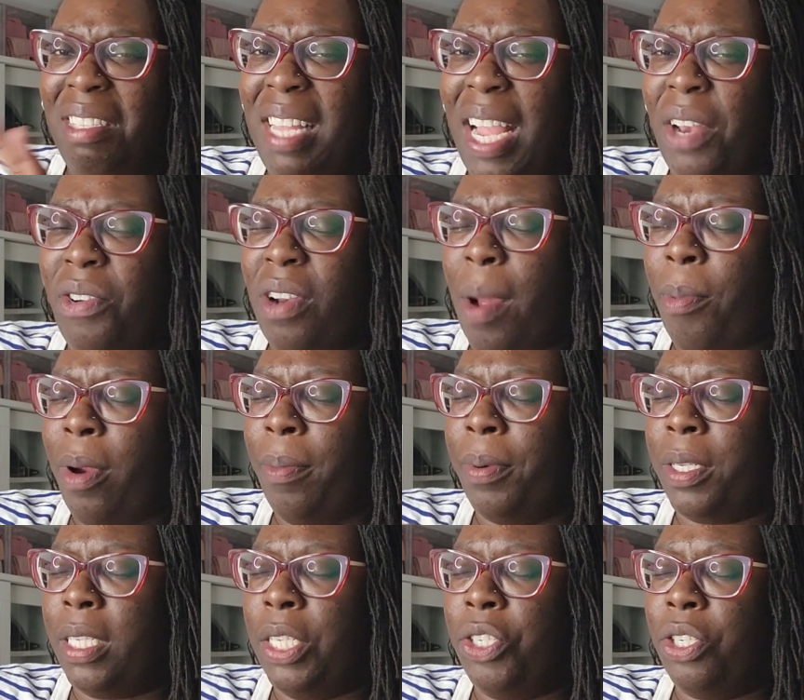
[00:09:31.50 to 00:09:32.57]
Standard
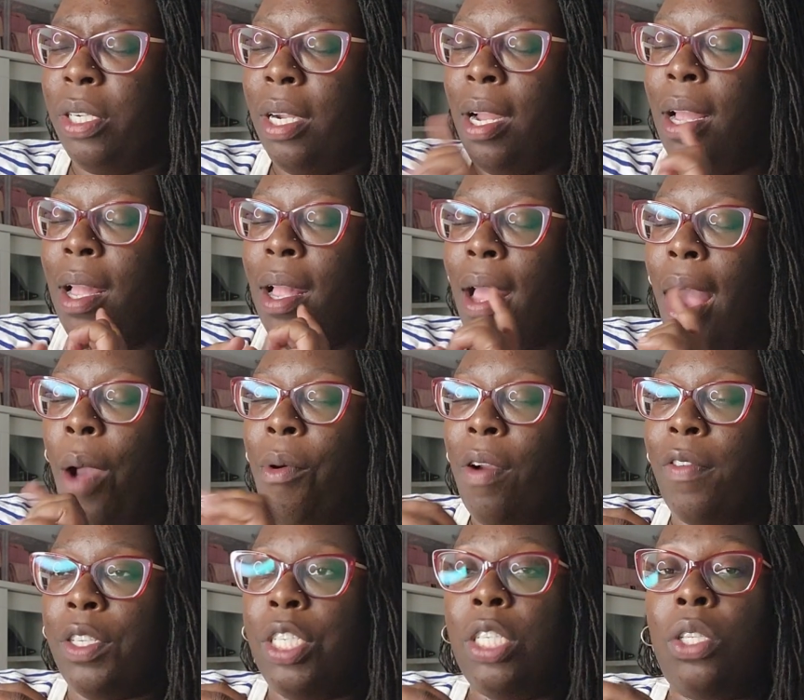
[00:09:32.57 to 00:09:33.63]
operating procedure.
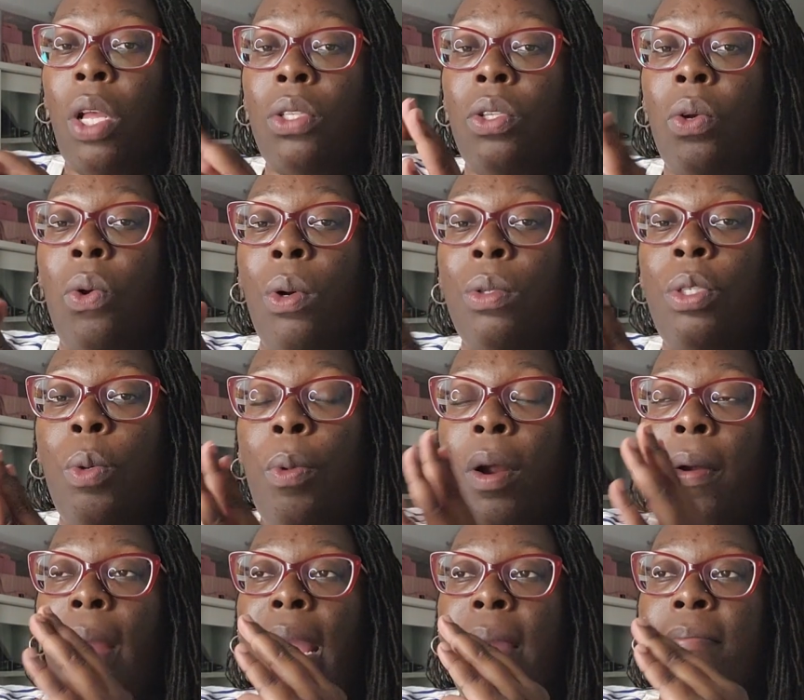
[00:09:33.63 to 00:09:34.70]
However, she's also going to
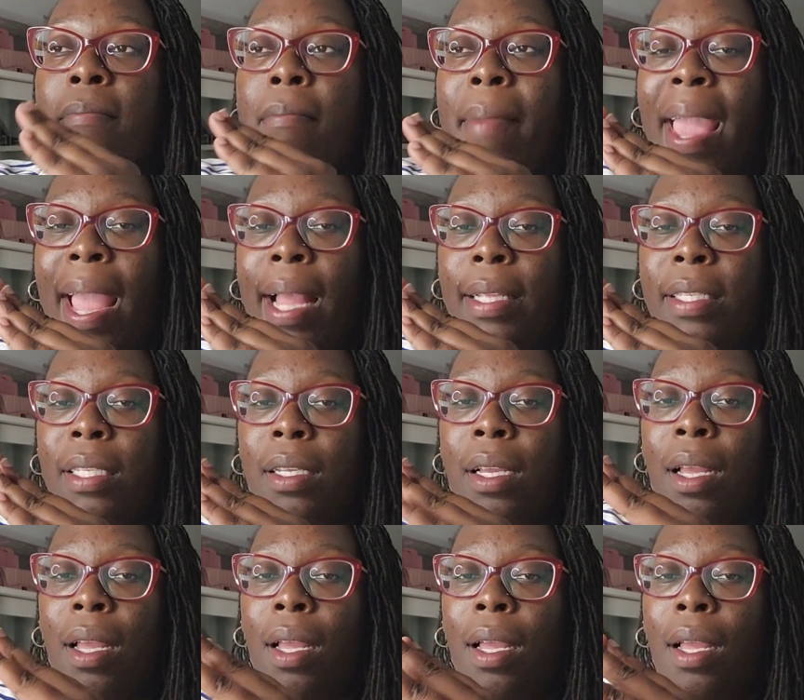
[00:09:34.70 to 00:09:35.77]
wear a
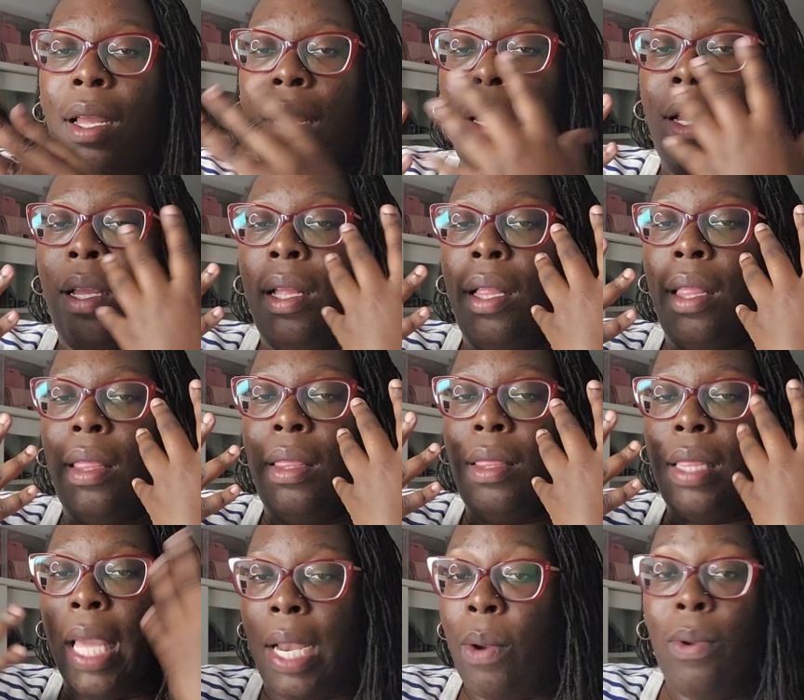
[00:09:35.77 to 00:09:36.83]
mask
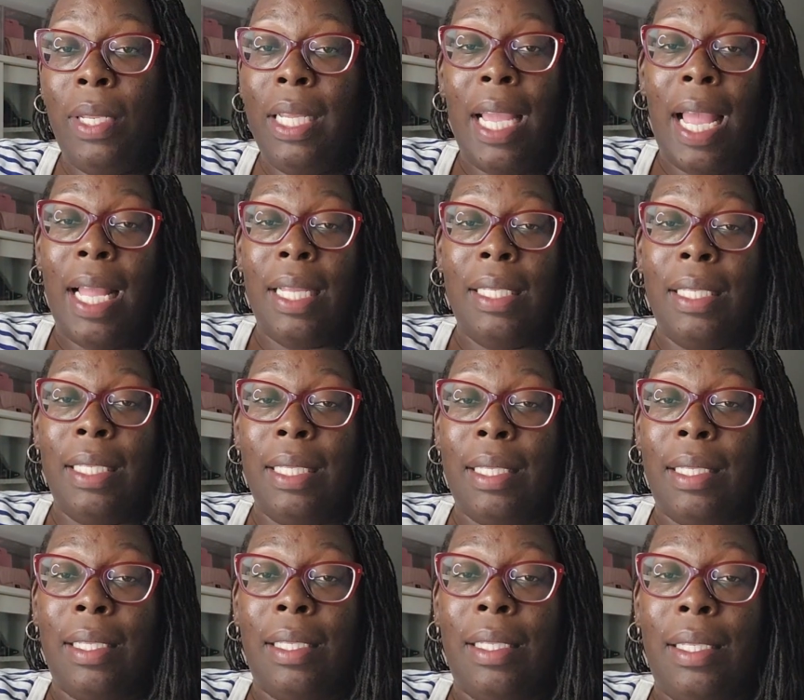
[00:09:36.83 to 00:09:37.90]
that only
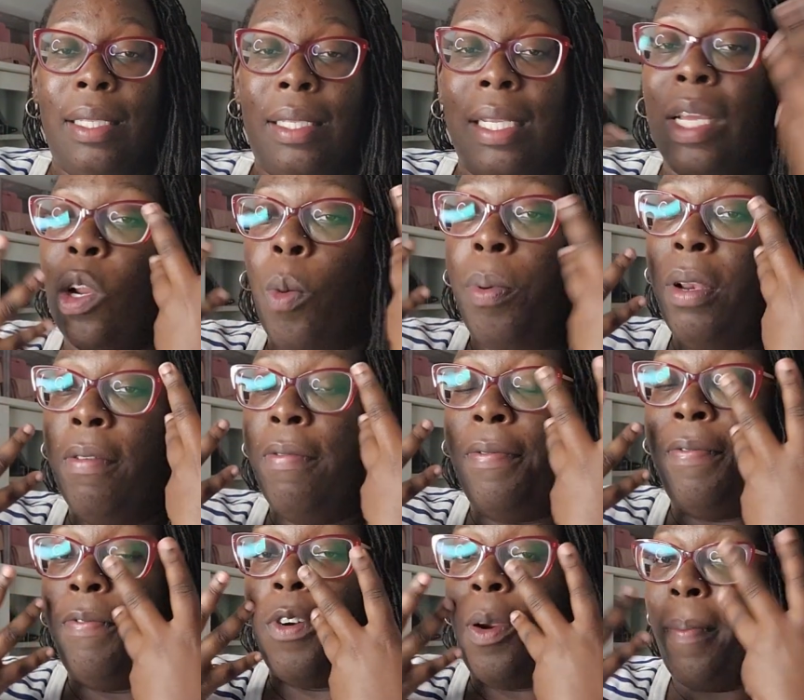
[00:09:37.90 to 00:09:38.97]
has an
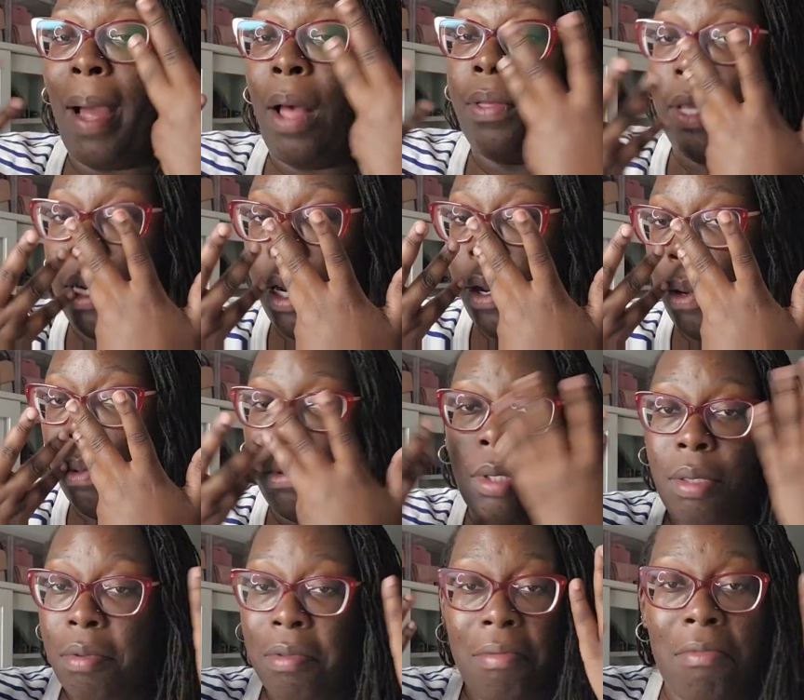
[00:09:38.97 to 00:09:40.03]
opening for a mouth and a
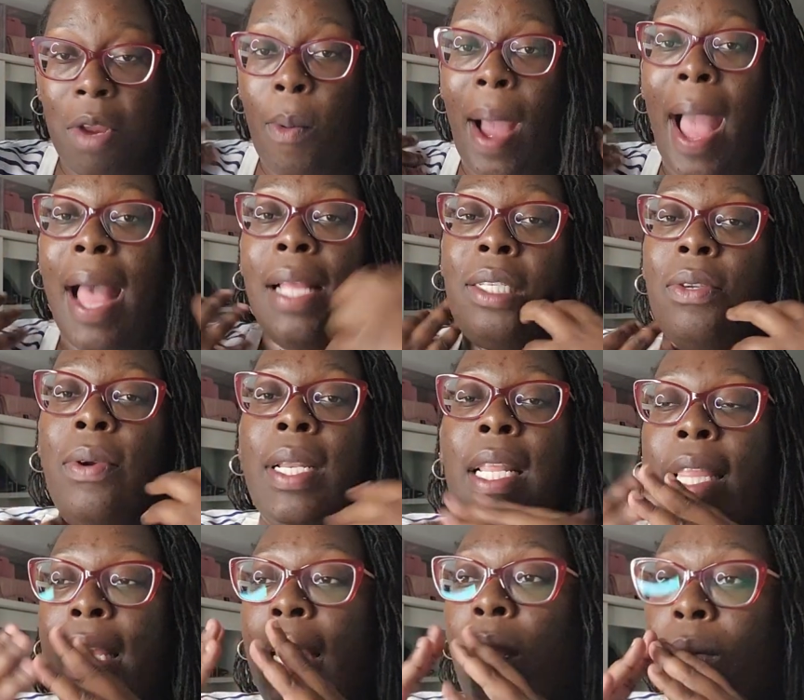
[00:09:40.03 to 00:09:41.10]
nose. No eyes, no
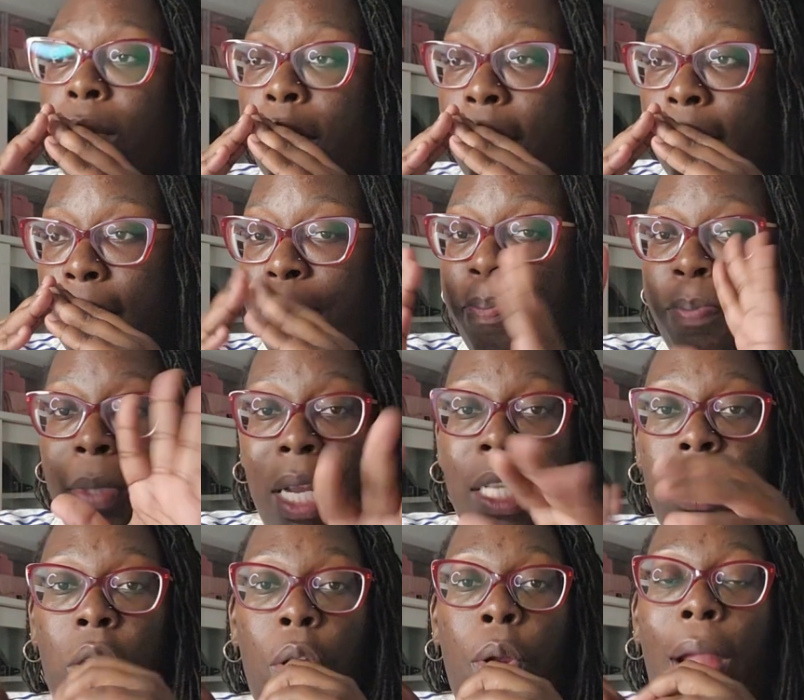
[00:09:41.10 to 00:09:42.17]
anything else.
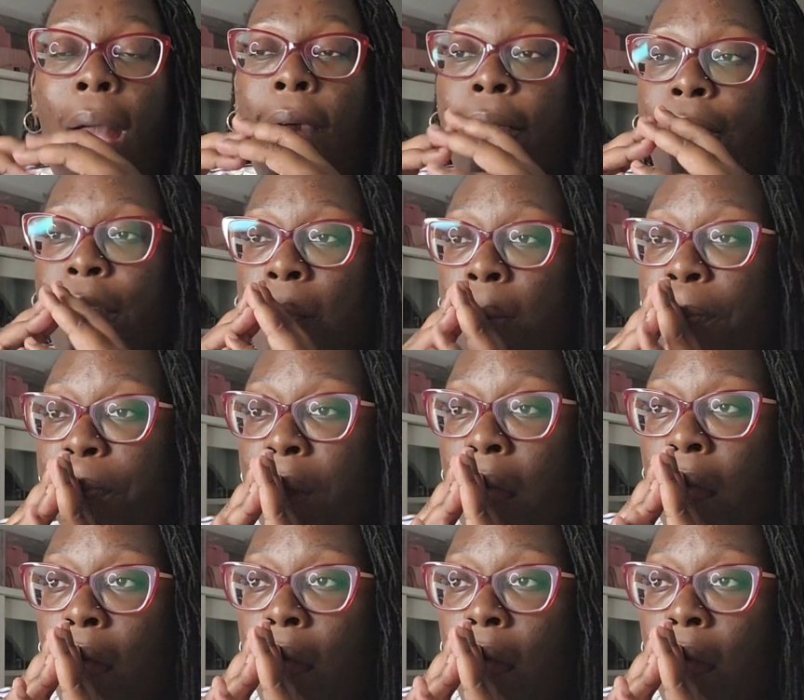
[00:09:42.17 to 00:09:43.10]
That is her outfit.